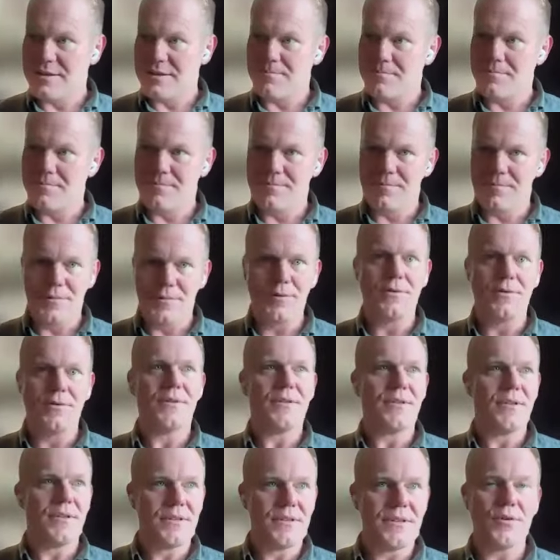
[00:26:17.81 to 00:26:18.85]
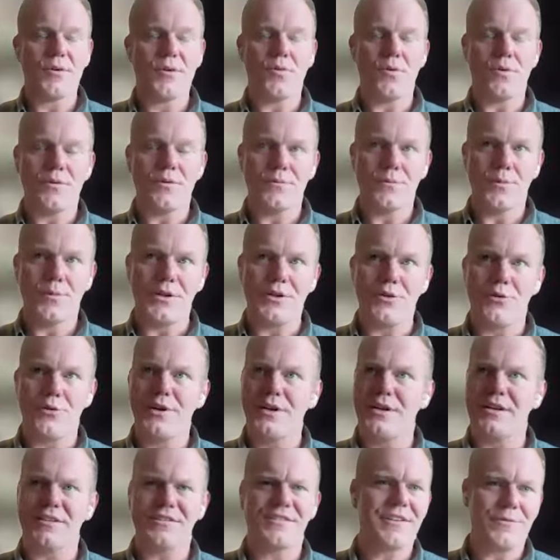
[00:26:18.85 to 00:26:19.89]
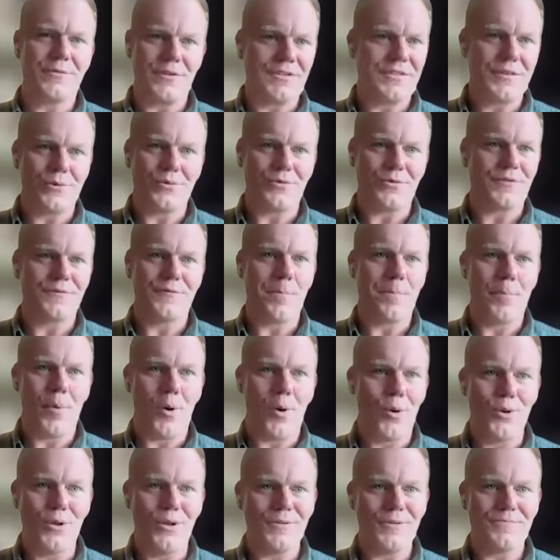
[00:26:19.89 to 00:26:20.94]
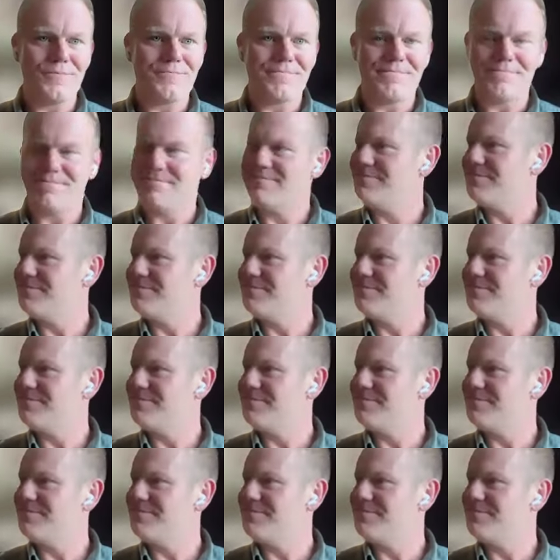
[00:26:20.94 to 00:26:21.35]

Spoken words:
And then when you realize, say it was football,